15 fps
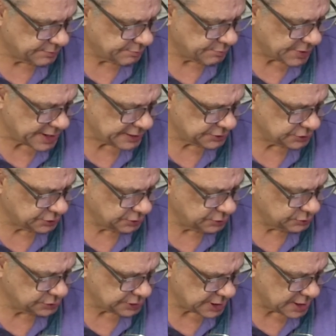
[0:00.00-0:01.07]
mash
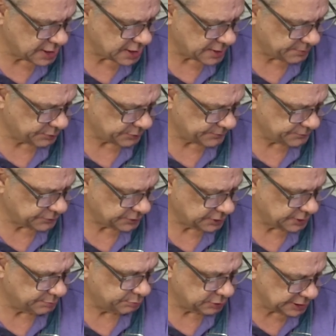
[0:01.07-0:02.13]
those up,
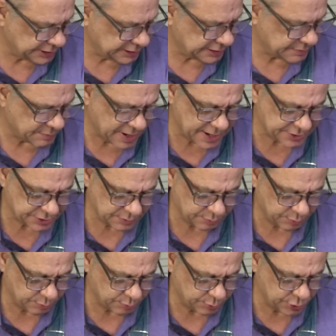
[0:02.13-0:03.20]
completely mash them,
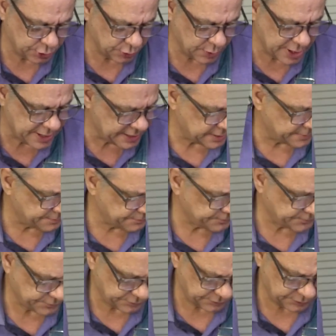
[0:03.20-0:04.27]
puree them,
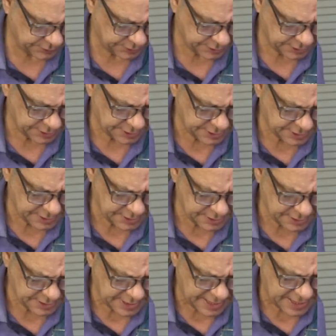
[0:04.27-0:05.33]
put a lot of water on